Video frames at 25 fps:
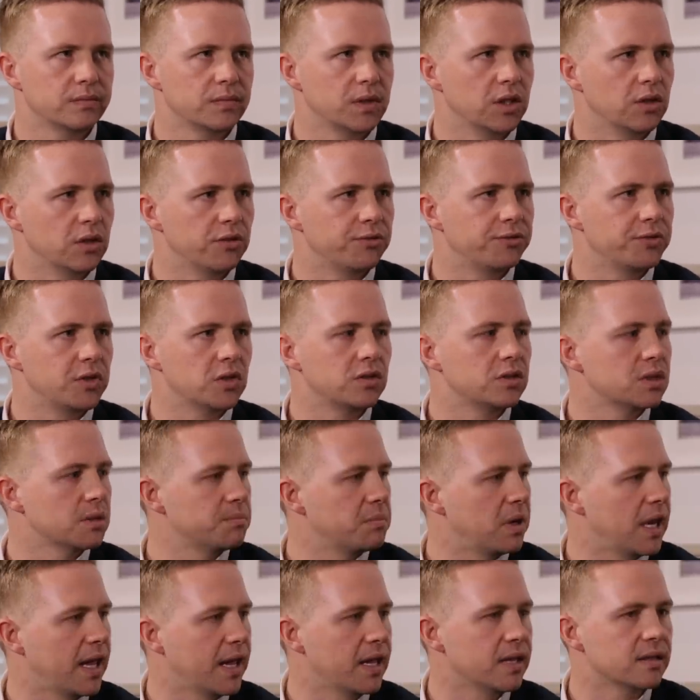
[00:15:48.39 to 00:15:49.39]
you know future
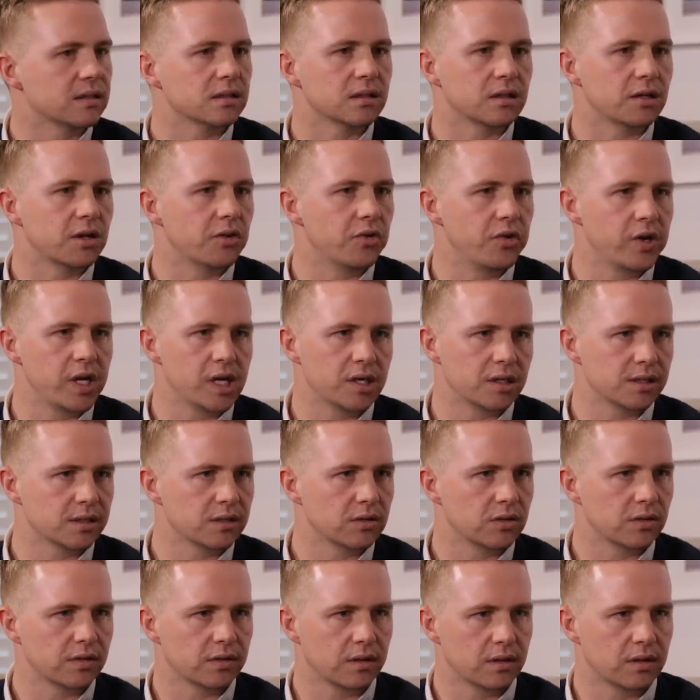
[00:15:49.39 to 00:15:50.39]
plans and careers
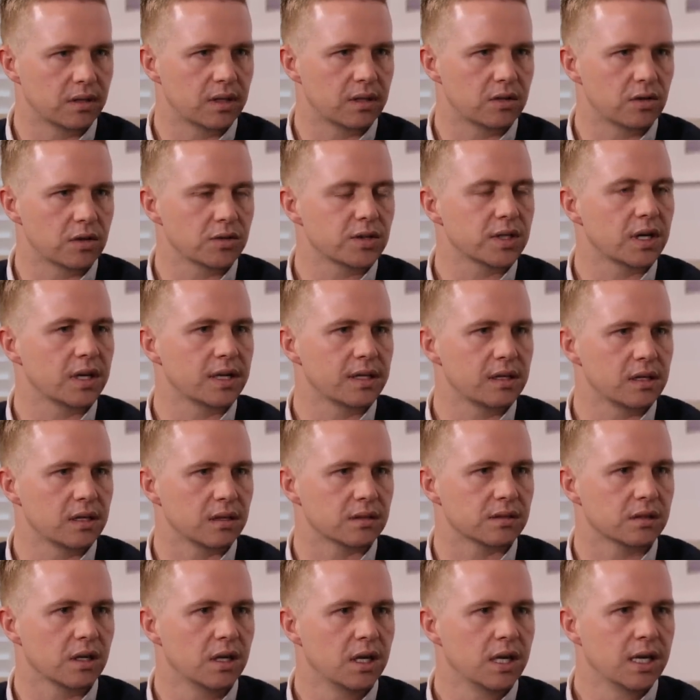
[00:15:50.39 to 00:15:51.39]
and th those kind of
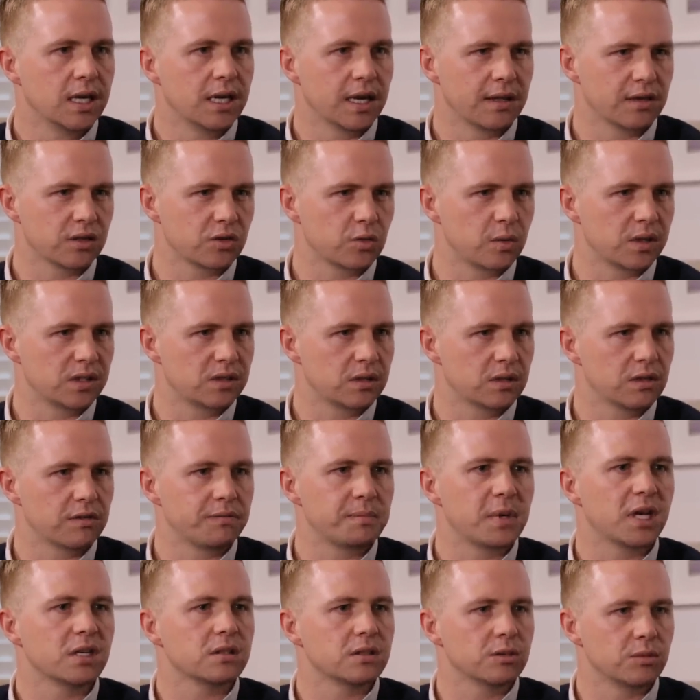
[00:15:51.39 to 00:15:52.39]
things. And this question
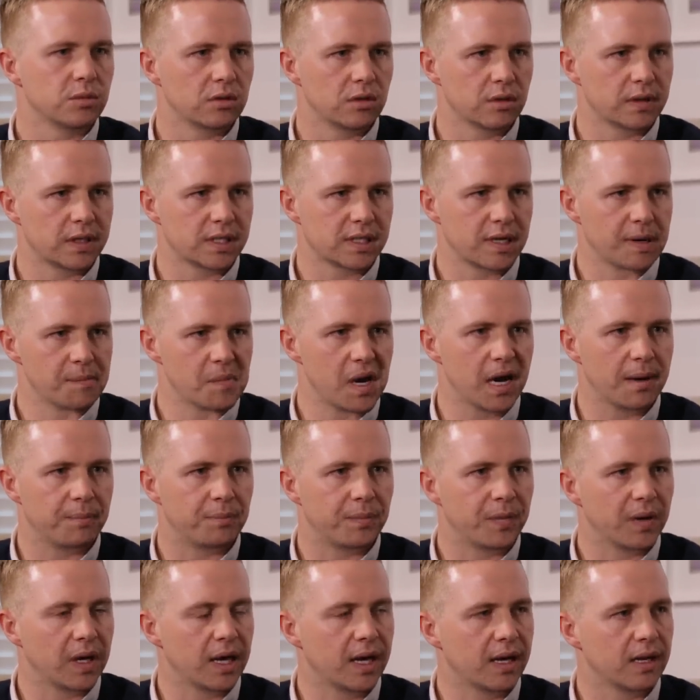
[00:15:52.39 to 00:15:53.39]
of passion would always come
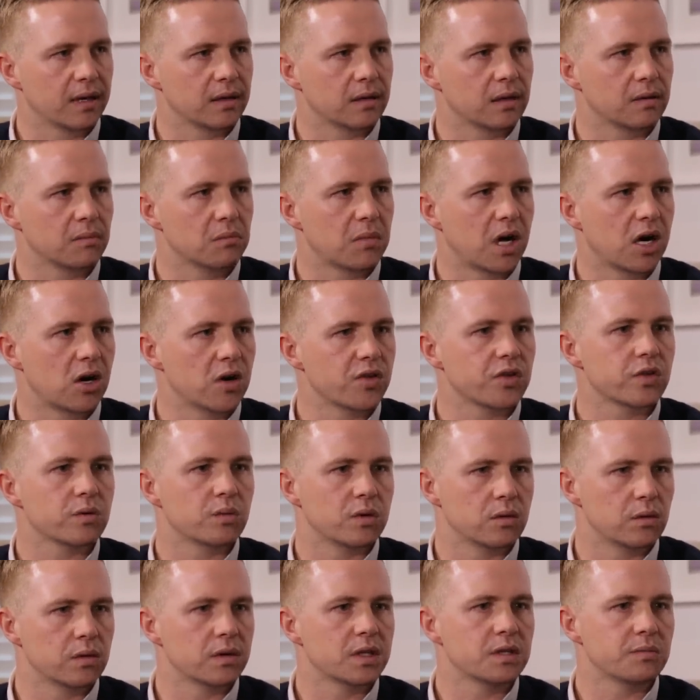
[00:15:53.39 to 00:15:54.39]
up, and my answer
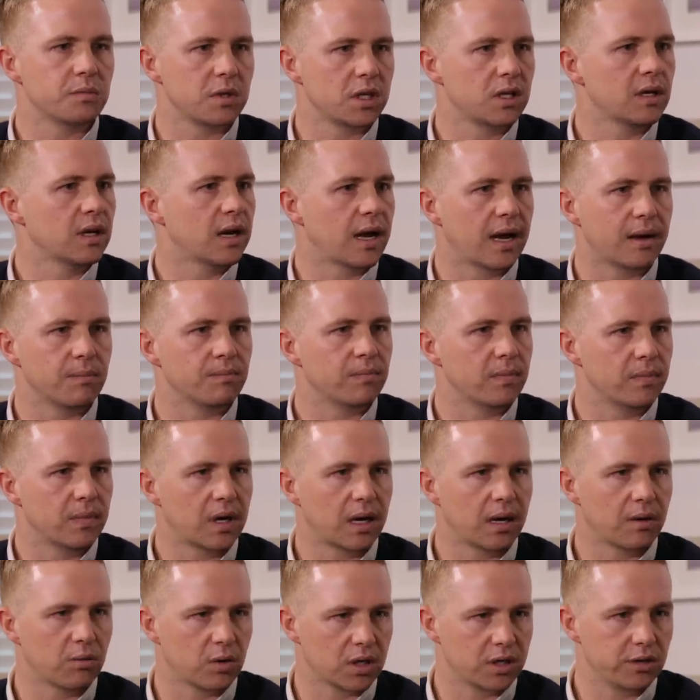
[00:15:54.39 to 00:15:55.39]
would always be, I,
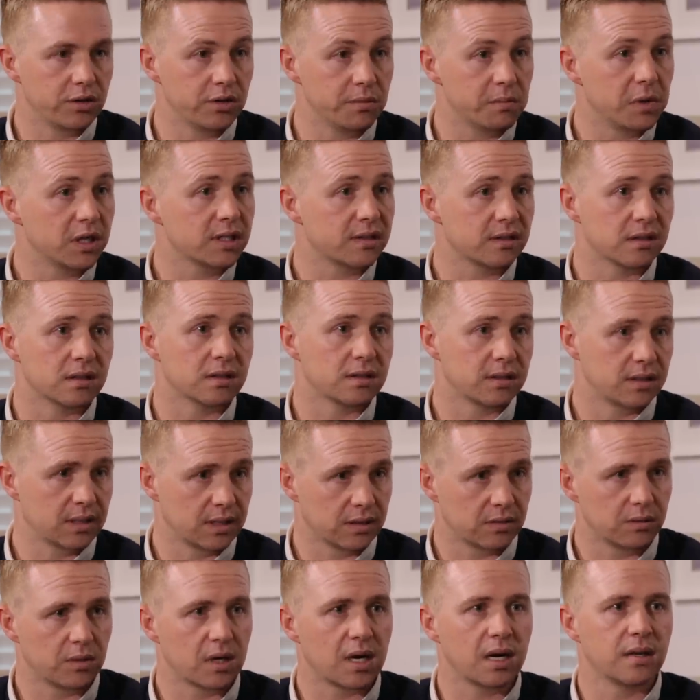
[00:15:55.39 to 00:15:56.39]
I want to do business.
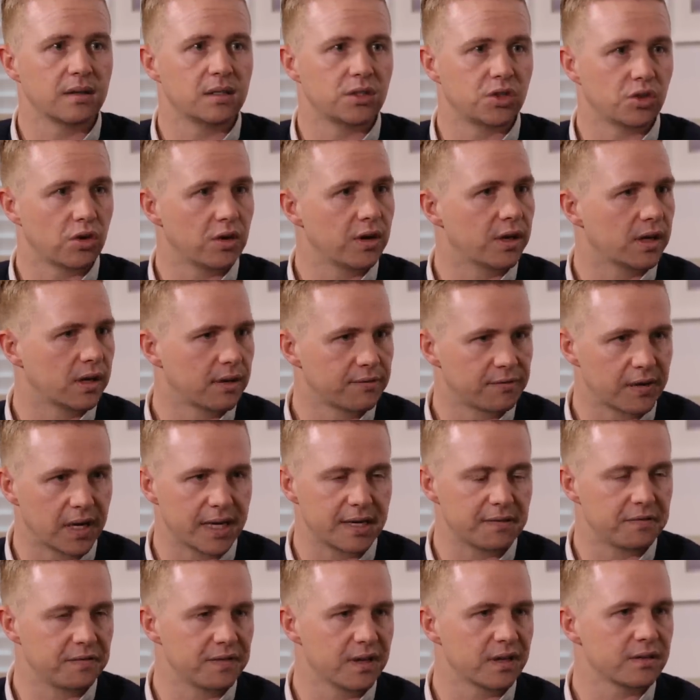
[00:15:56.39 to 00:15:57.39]
That's what I enjoy. I
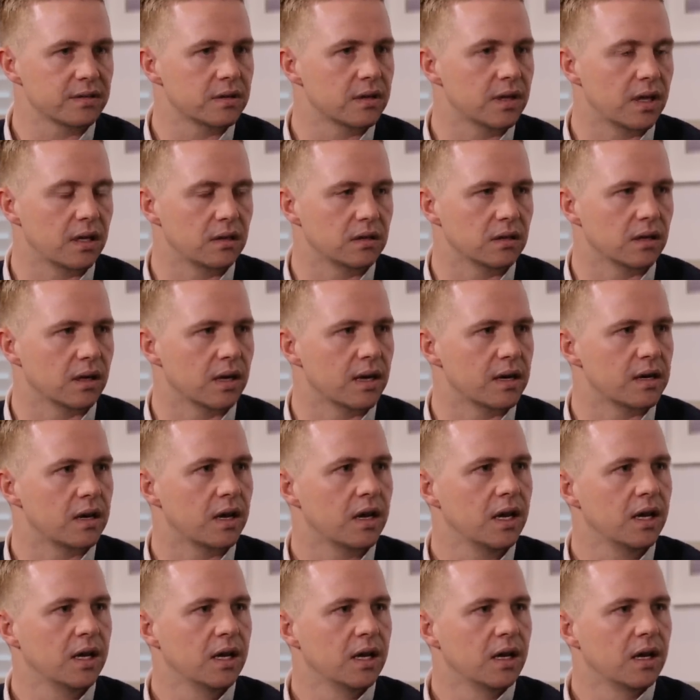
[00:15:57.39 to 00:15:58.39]
find it fascinating. And
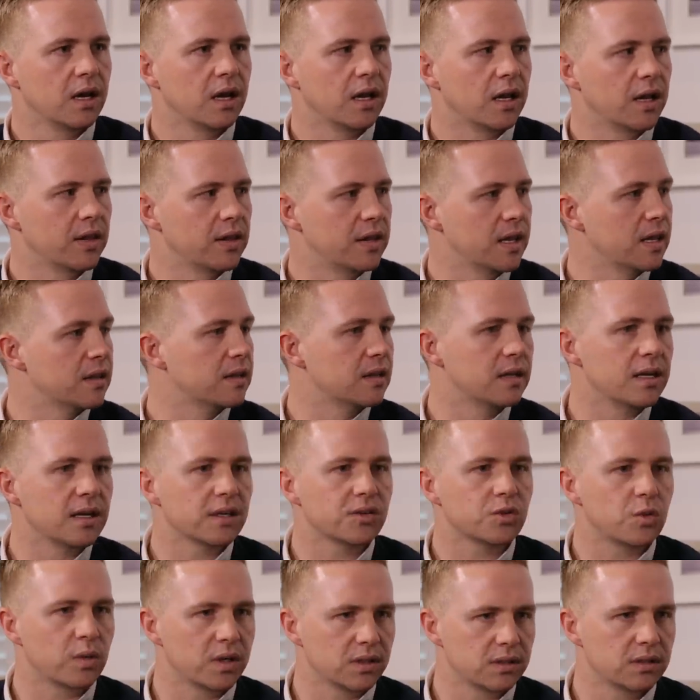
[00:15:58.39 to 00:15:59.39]
uh, then the
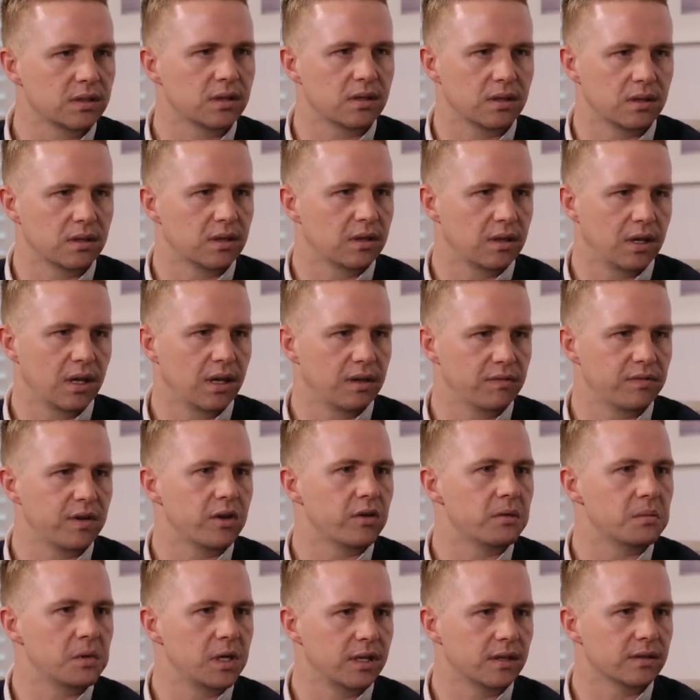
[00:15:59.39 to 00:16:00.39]
next question
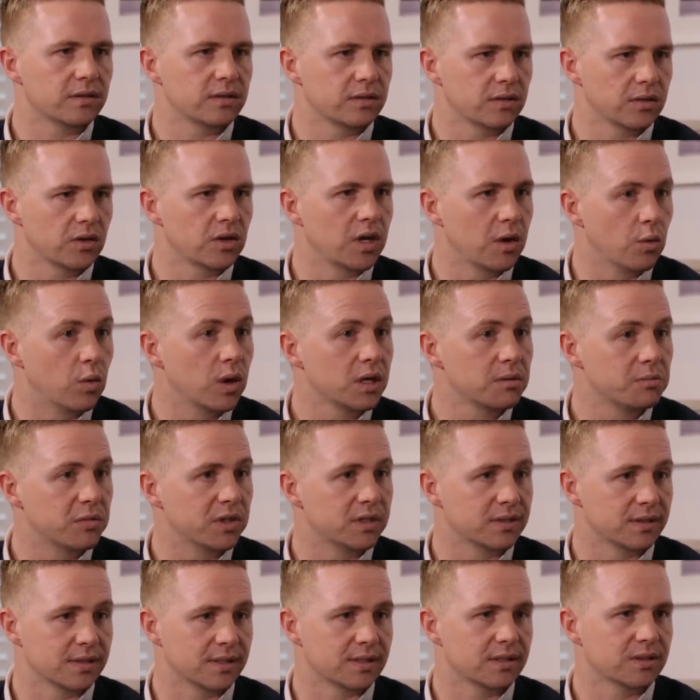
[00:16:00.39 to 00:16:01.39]
invariably is, okay, what
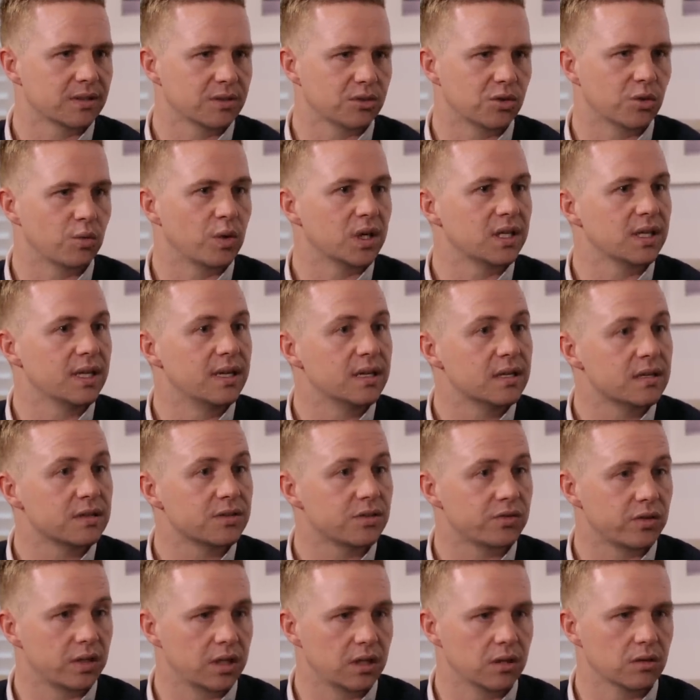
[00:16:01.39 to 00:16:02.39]
business or what
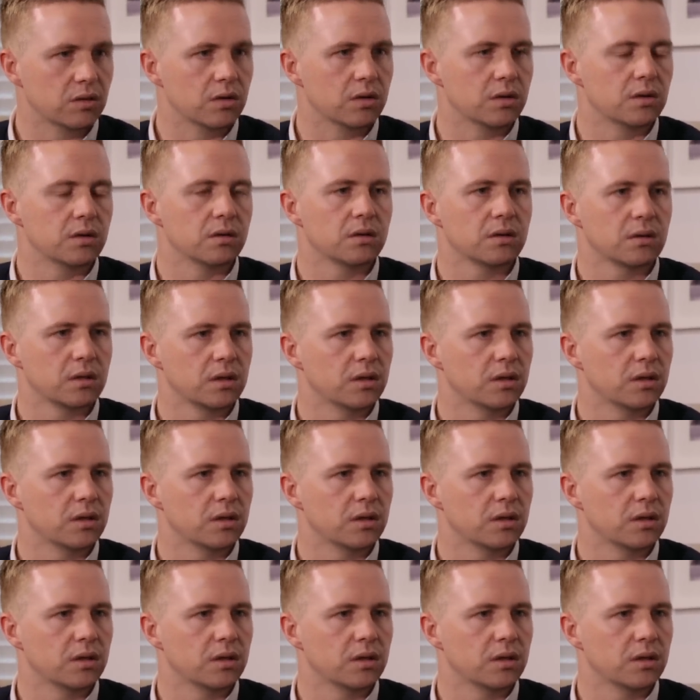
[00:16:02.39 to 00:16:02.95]
industry or